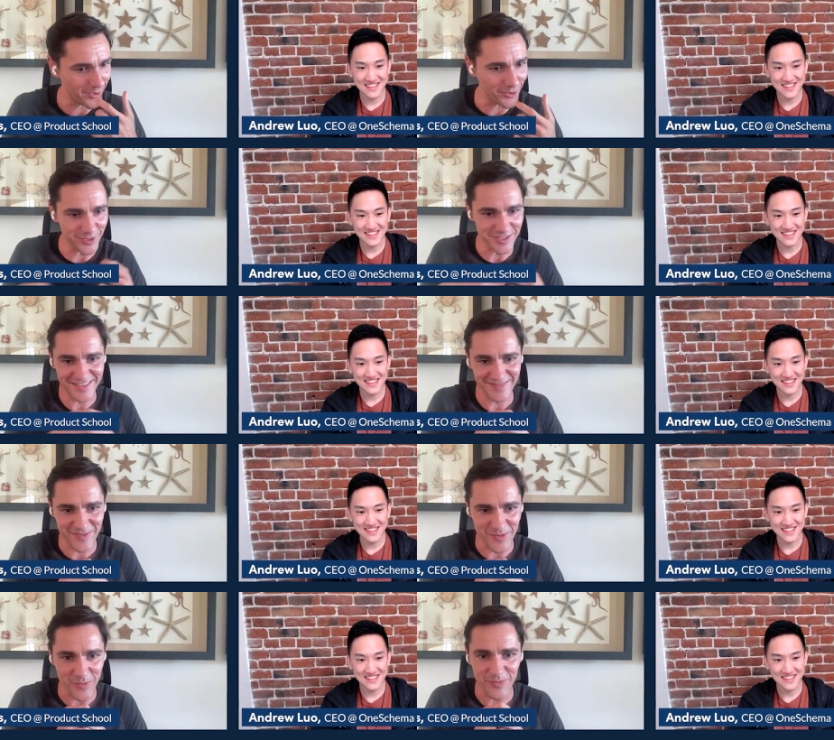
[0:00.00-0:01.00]
Speaker 1: because
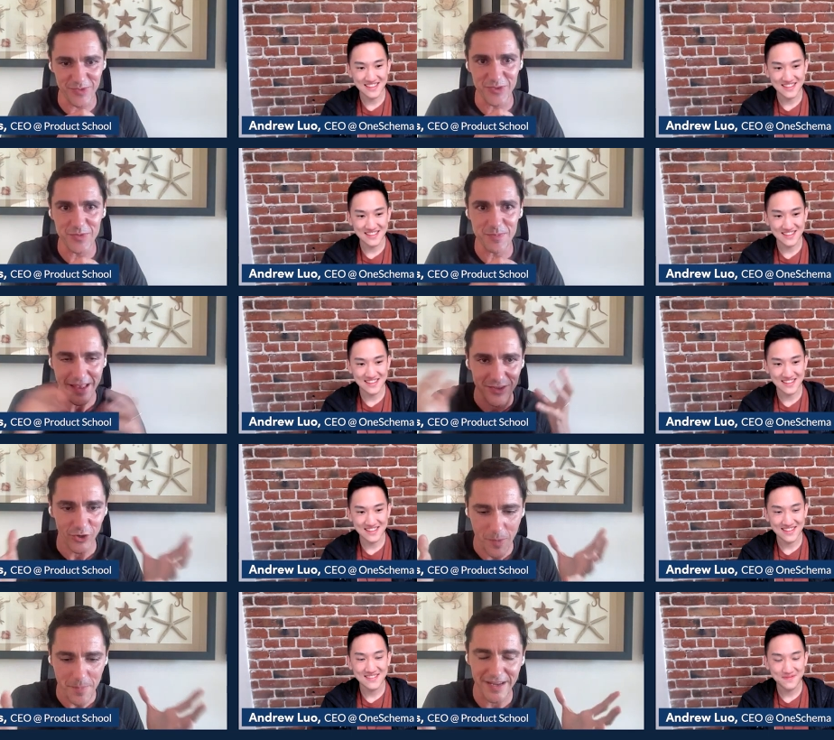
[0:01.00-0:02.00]
man,
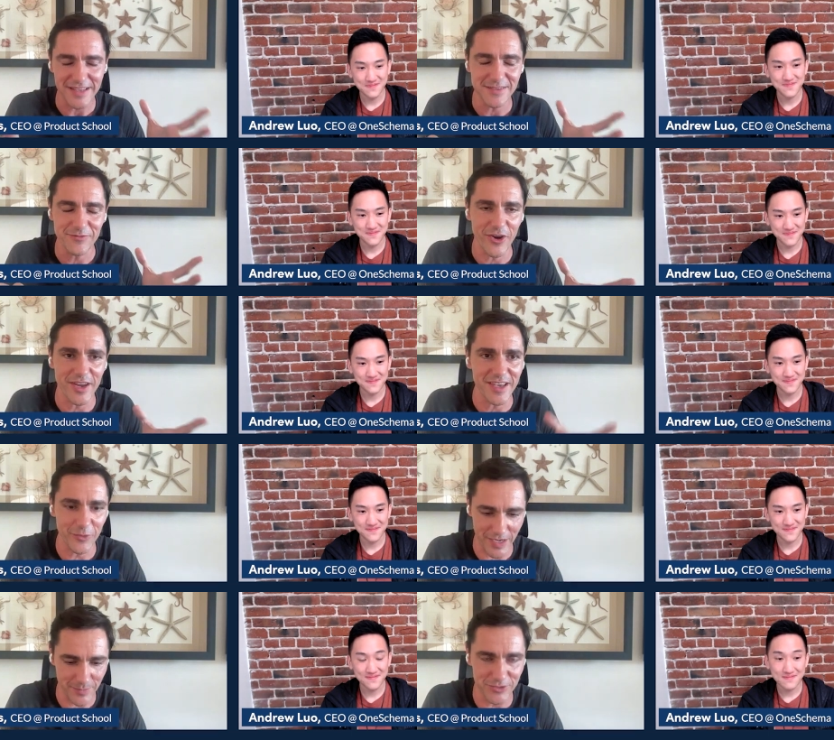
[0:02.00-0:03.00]
your company is very
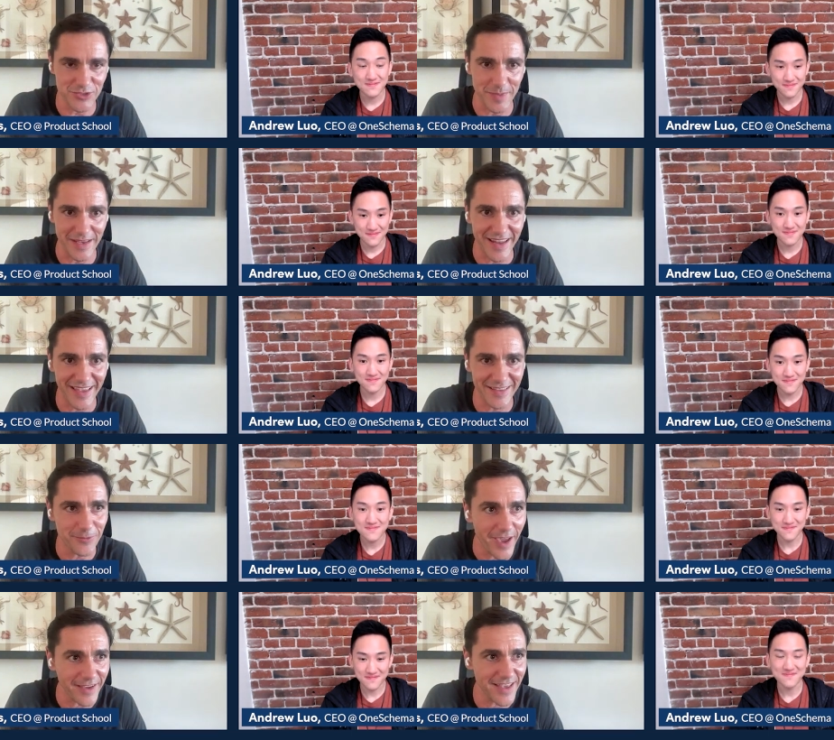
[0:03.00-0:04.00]
incredible to me. Like
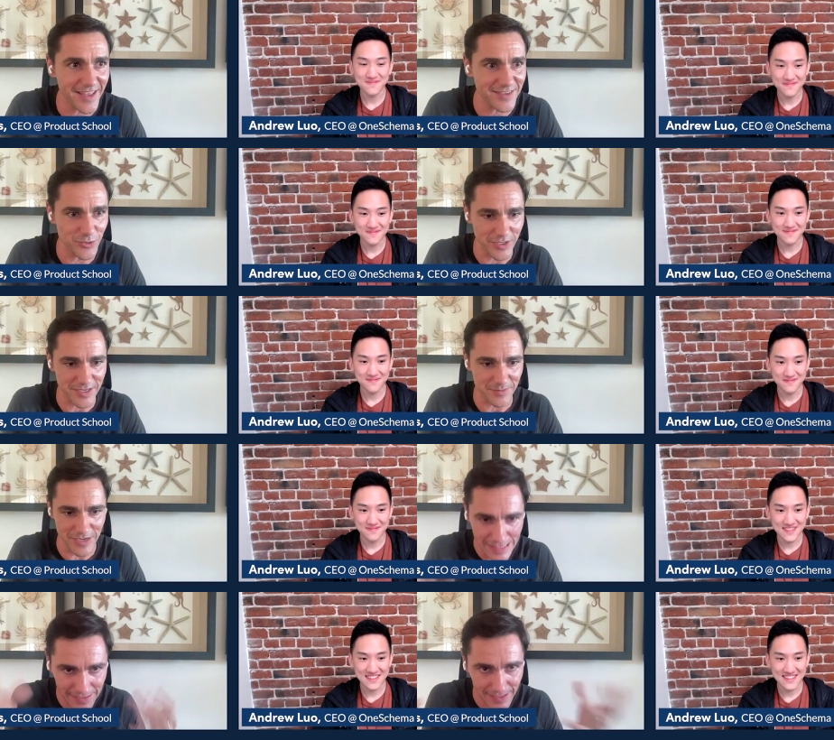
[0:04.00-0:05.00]
the fact that you're
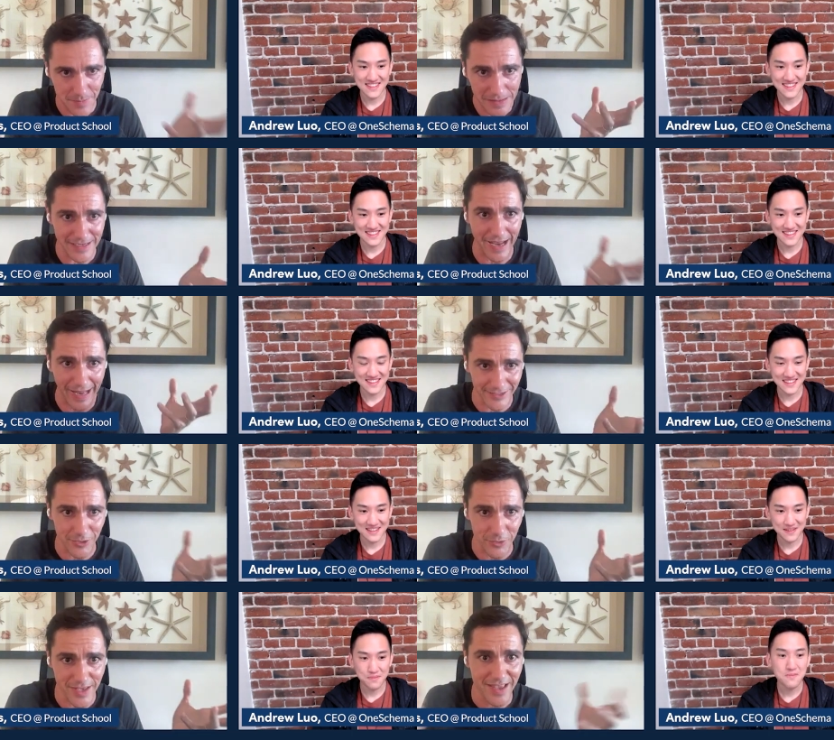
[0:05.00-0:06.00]
literally building a
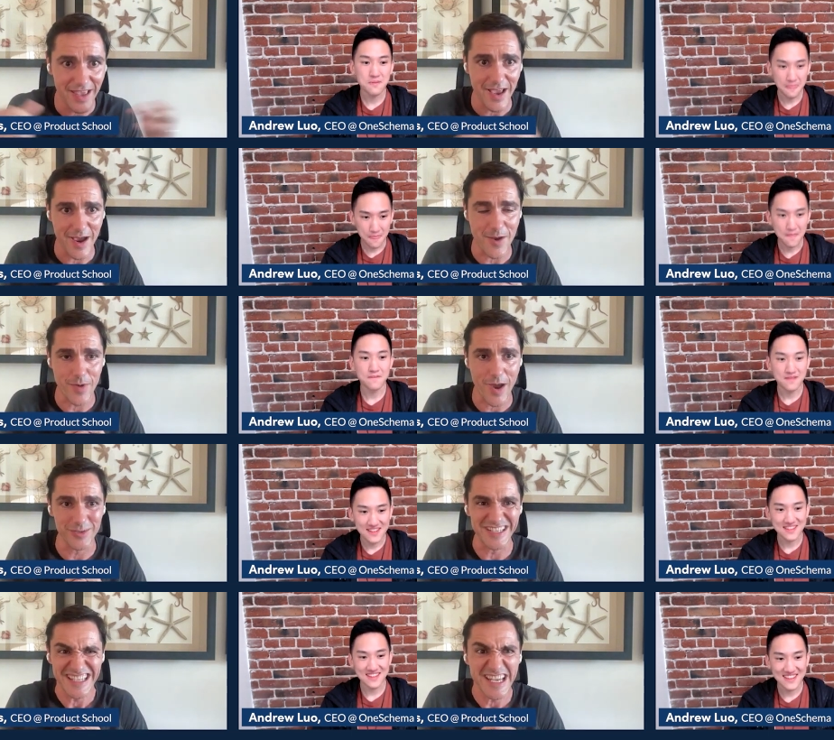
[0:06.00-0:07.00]
category
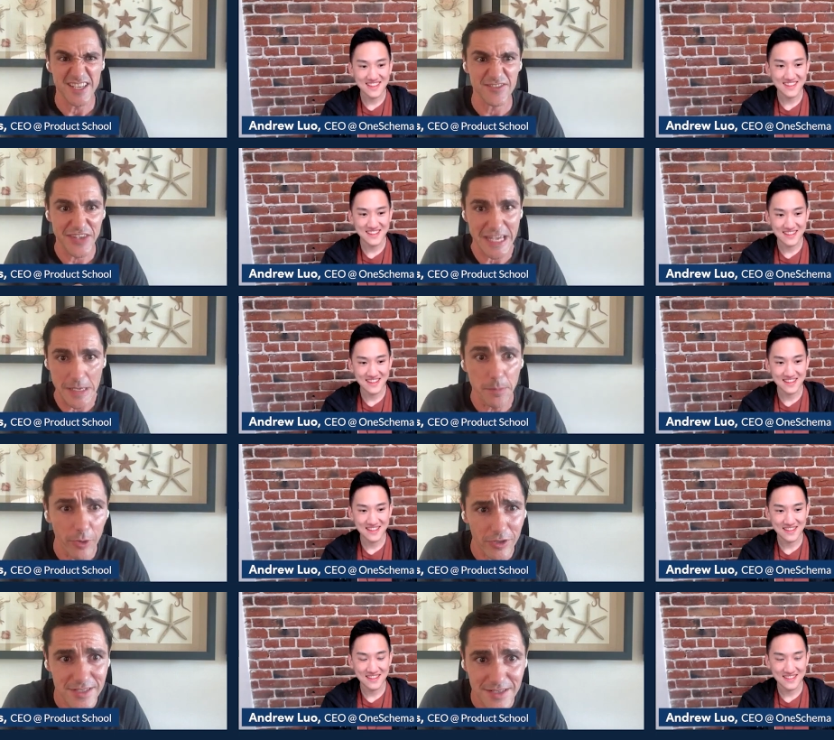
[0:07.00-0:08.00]
around CSV
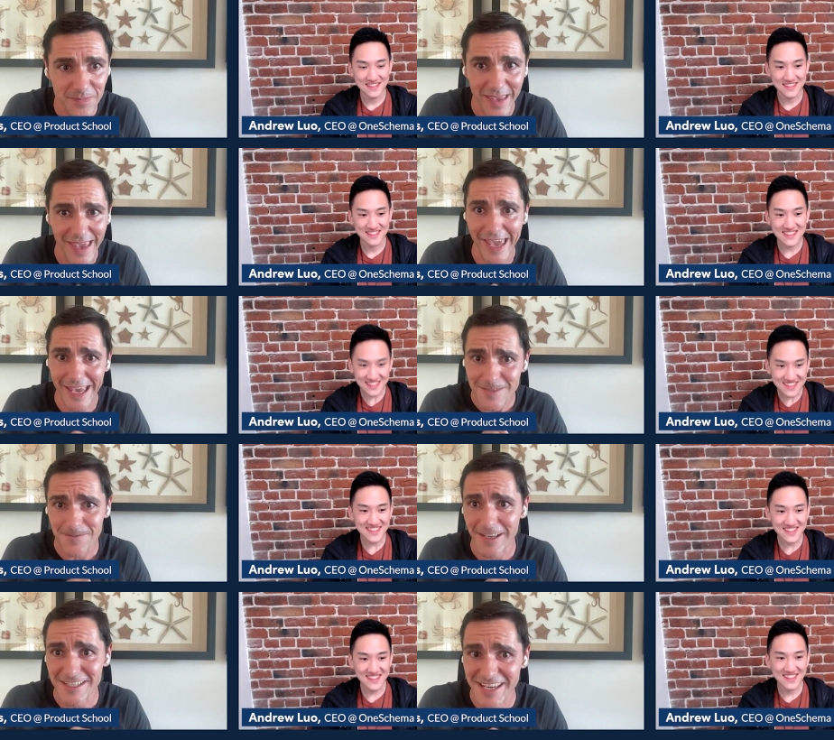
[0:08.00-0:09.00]
imports
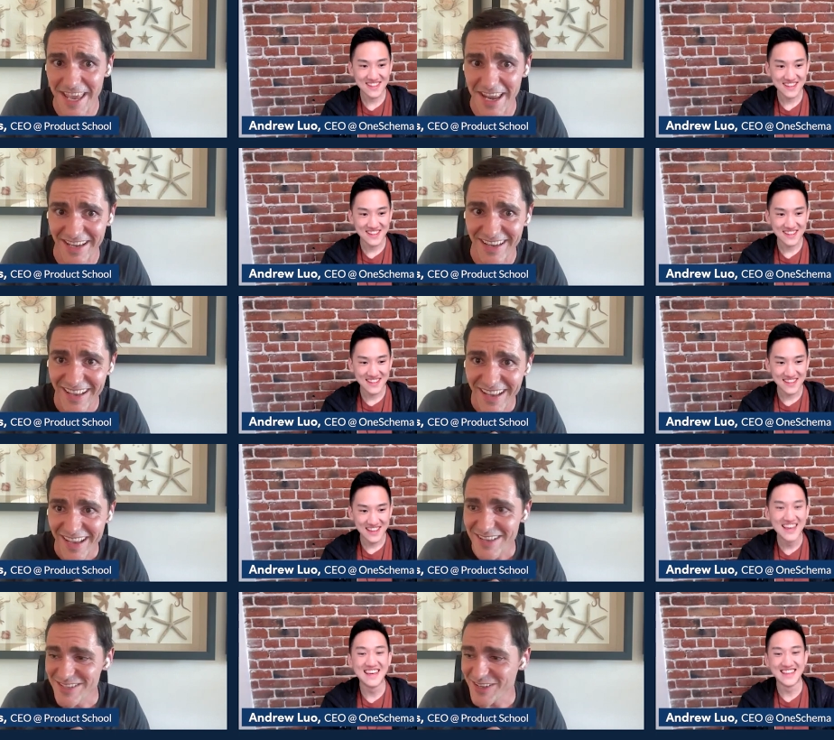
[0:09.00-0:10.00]
is fascinating.
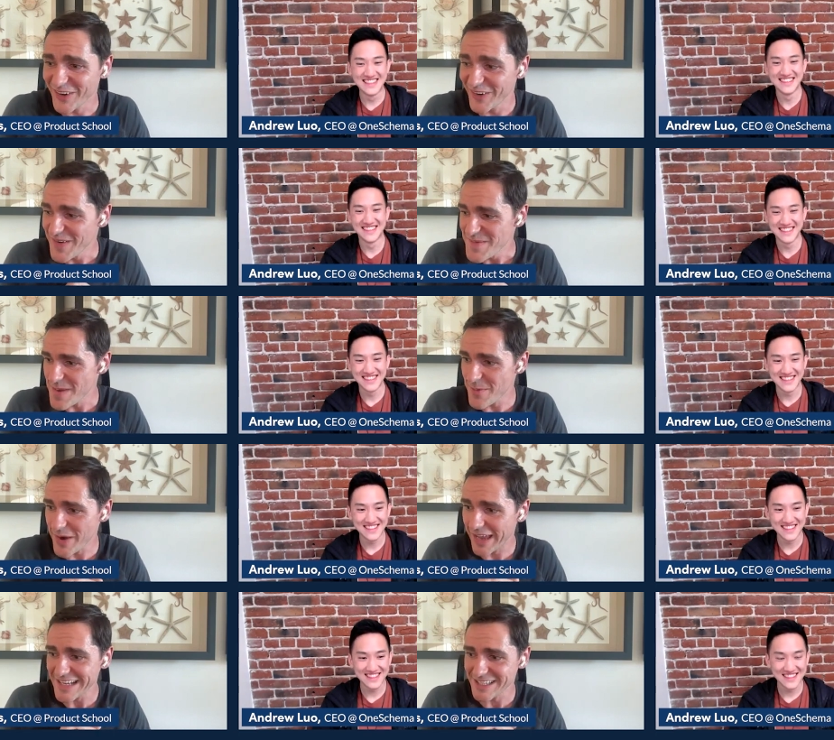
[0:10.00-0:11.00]
So maybe
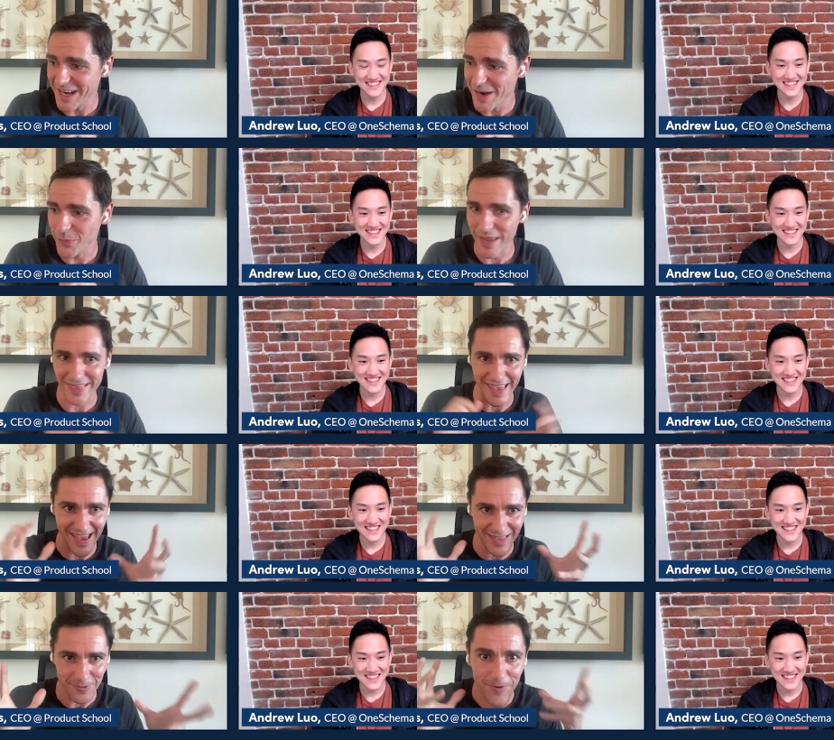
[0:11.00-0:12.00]
we can start with
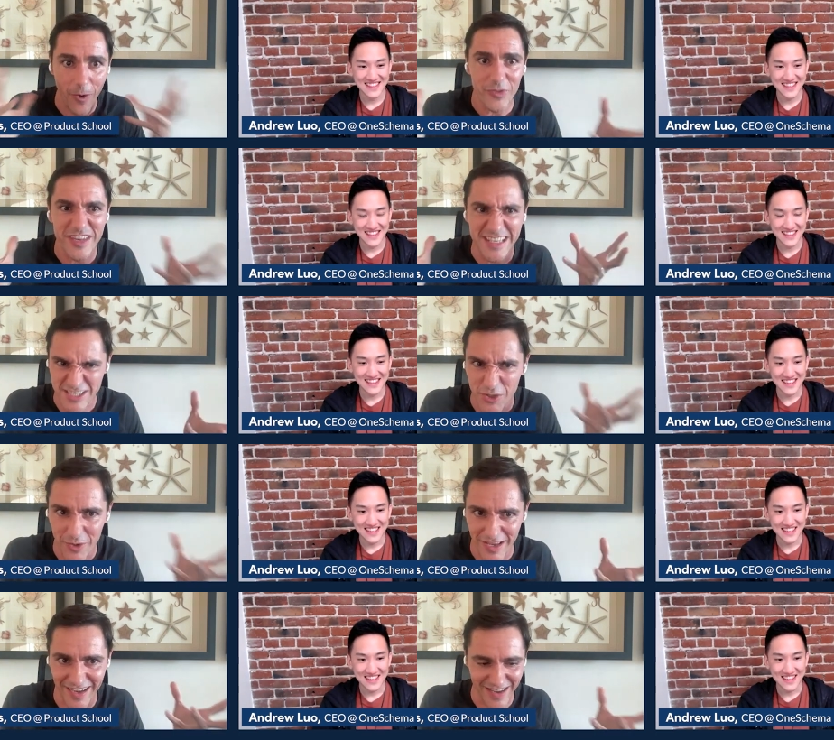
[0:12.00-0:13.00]
the, the founding
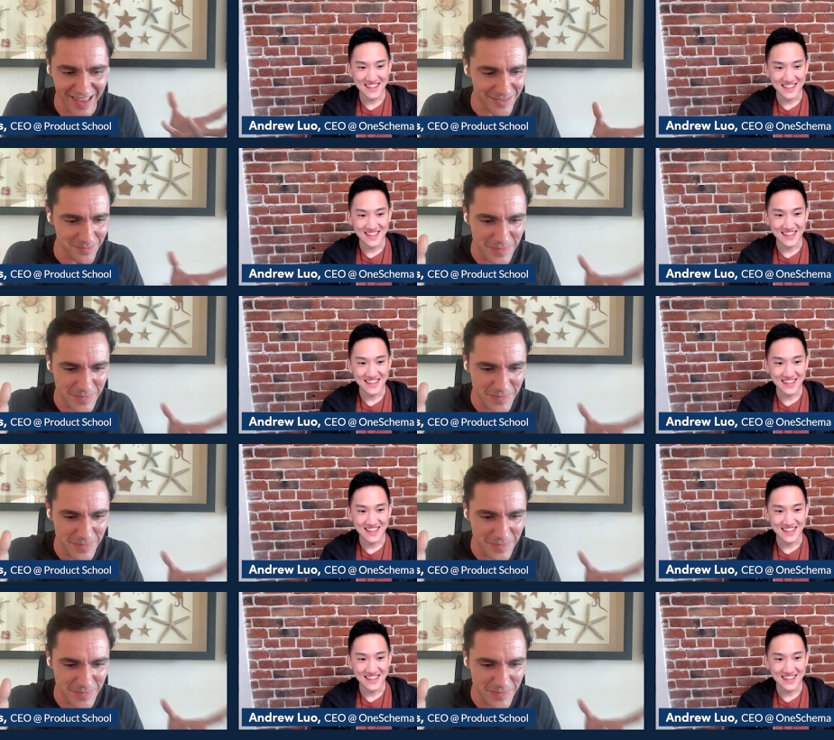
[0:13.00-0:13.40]
story and that,